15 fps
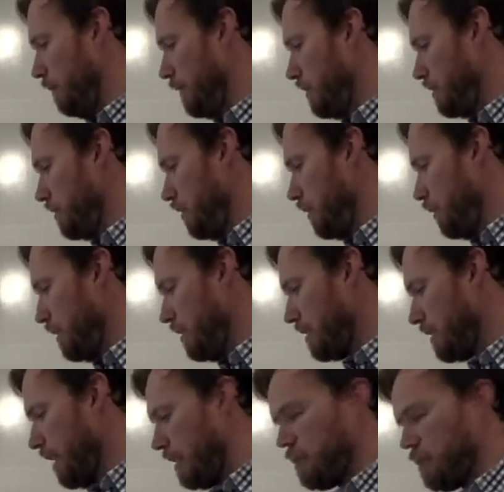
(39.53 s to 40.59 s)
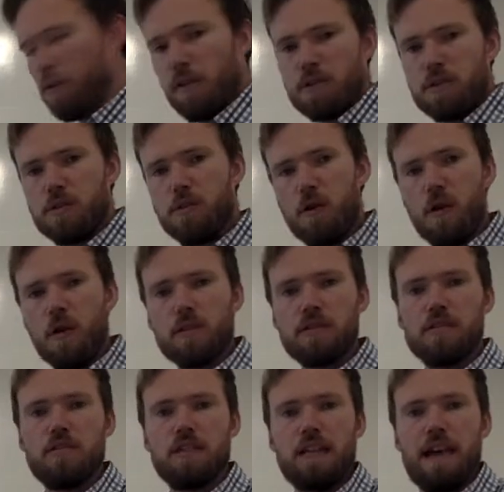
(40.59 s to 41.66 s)
So in this case, we've got two
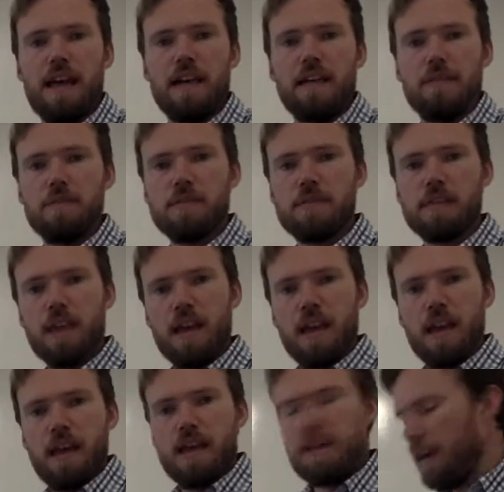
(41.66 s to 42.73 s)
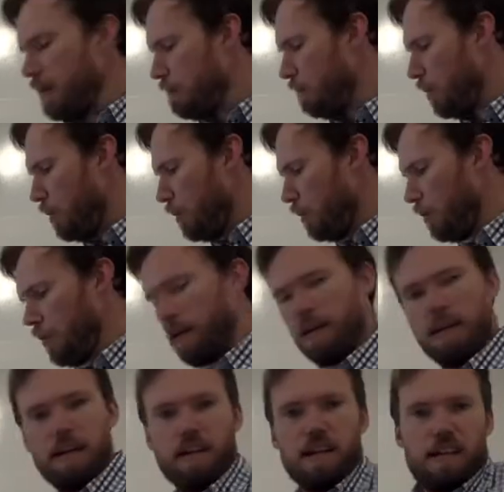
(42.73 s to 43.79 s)
oxygen atoms. They pull
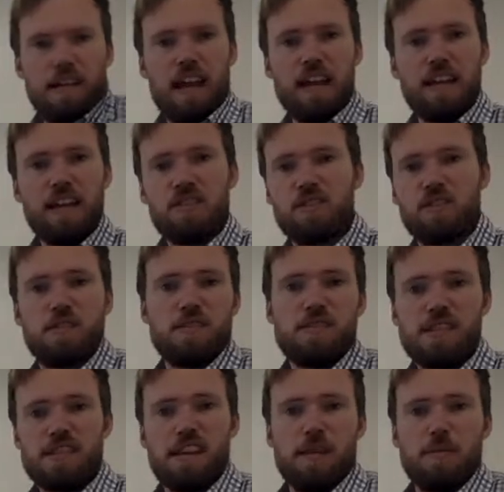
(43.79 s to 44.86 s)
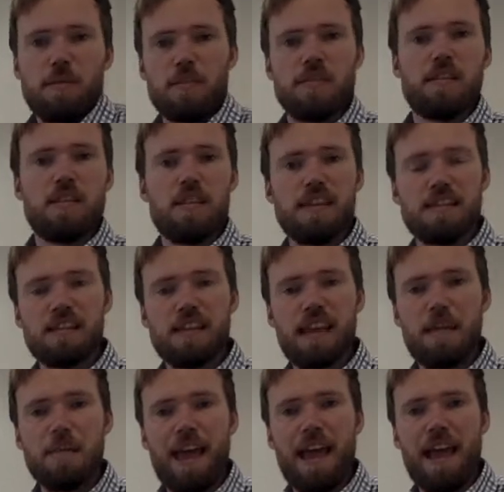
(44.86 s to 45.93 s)
electrons the same because they're the
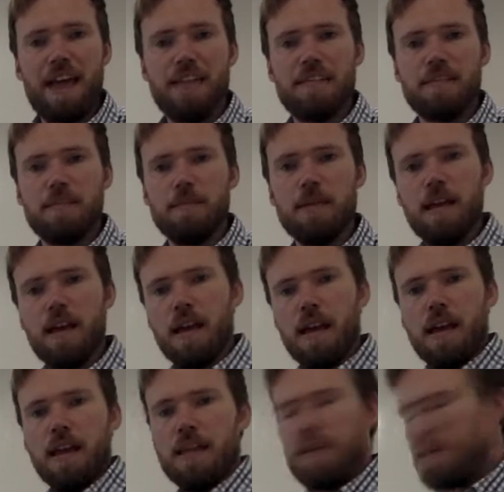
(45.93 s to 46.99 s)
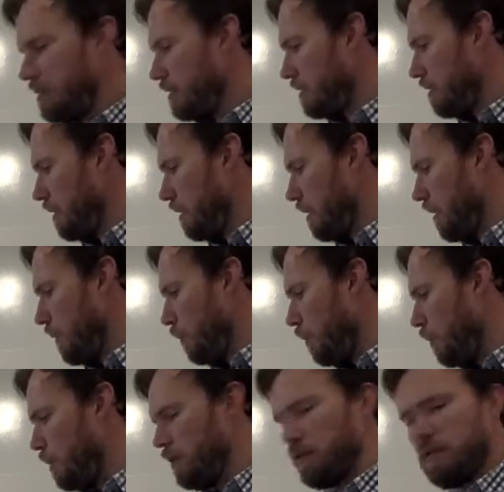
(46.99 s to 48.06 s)
same atom. This
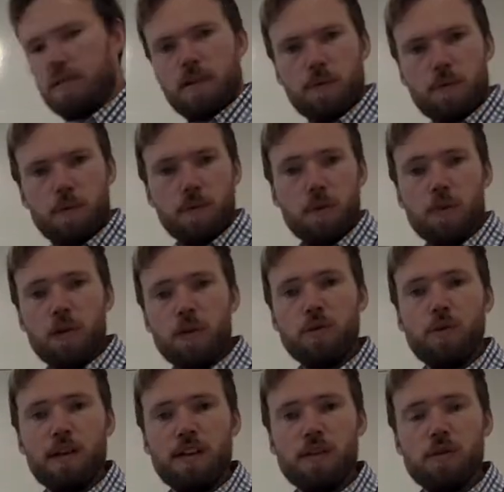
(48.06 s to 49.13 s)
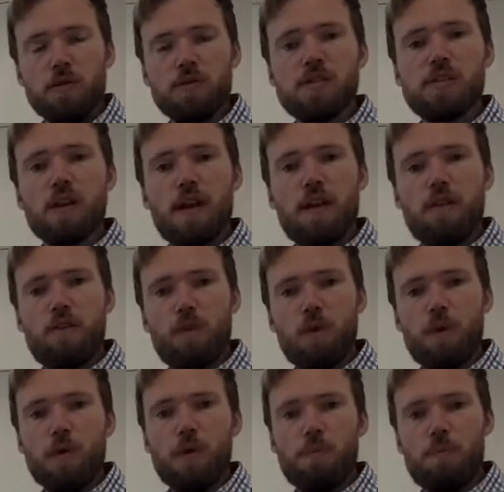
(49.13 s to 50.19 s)
word, the word we use
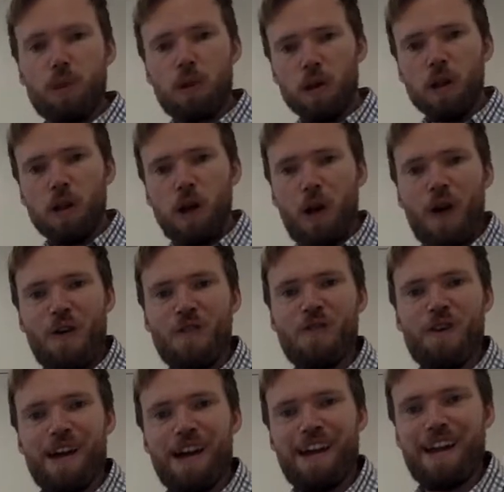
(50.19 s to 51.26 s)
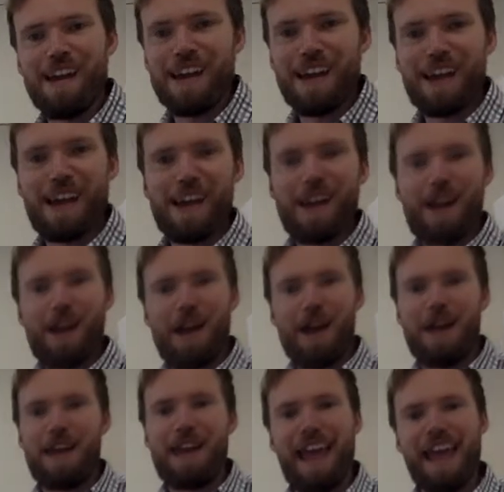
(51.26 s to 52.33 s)
for the pull of
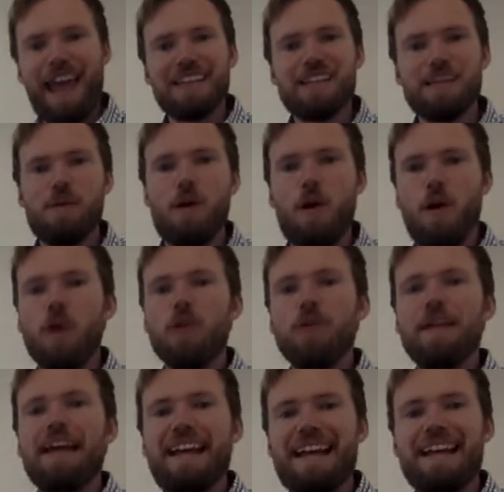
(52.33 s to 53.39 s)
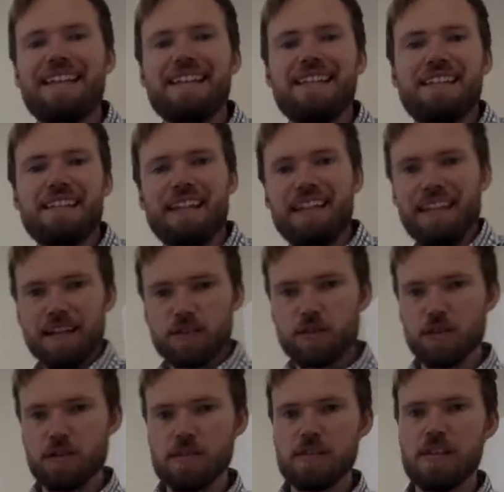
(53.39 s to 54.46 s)
an atom on its
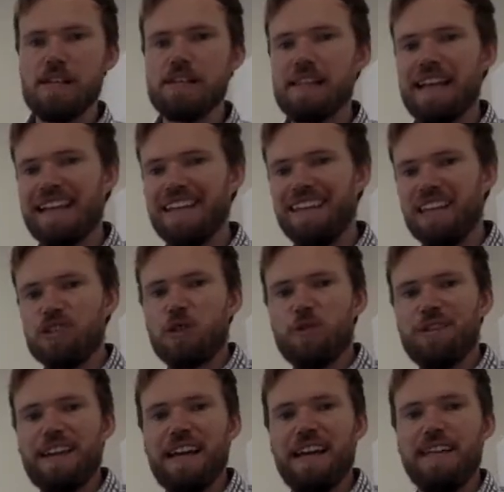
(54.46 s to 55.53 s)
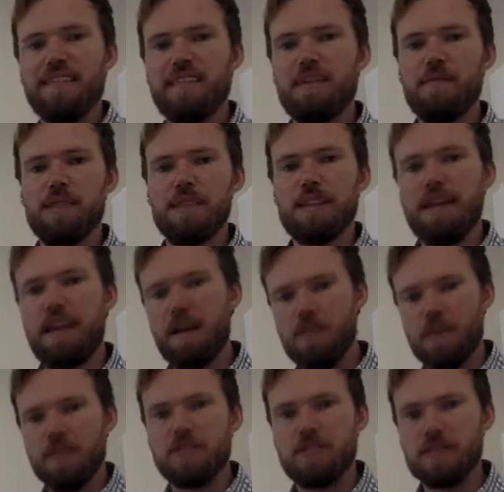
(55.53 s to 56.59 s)
electrons is electronegativity. How
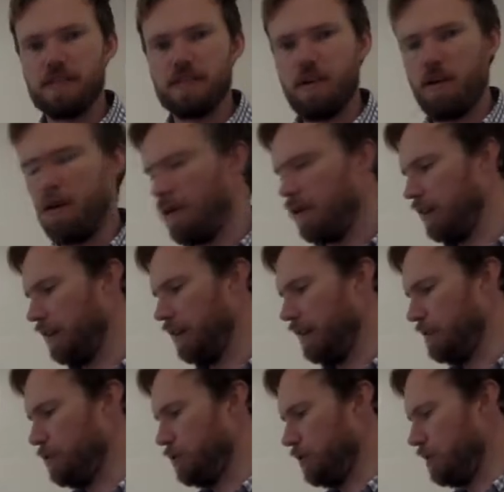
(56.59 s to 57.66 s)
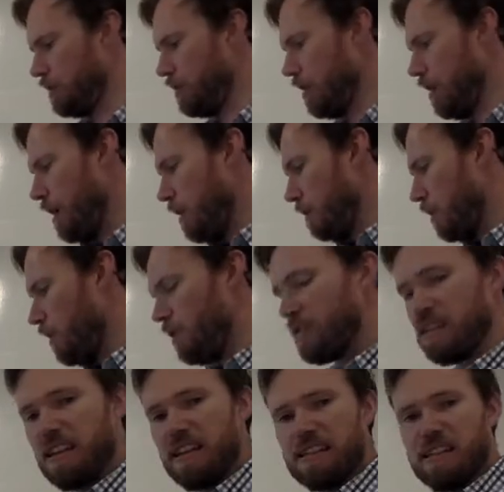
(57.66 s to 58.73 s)
much does it hog electrons? Because
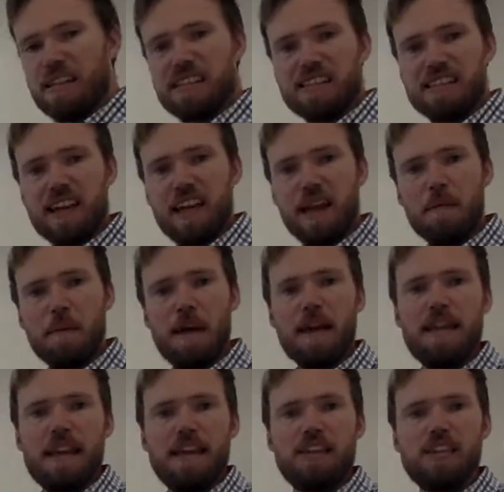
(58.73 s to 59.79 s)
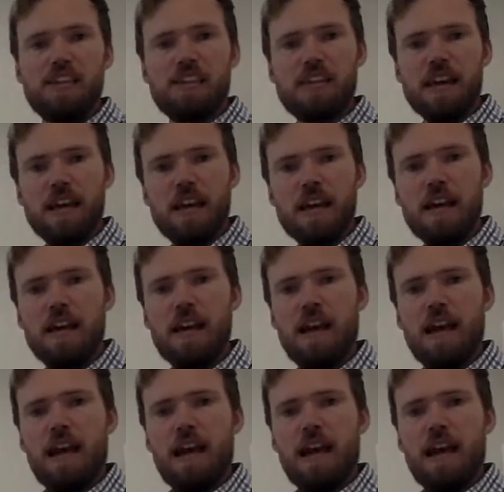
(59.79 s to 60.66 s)
these are the same, they share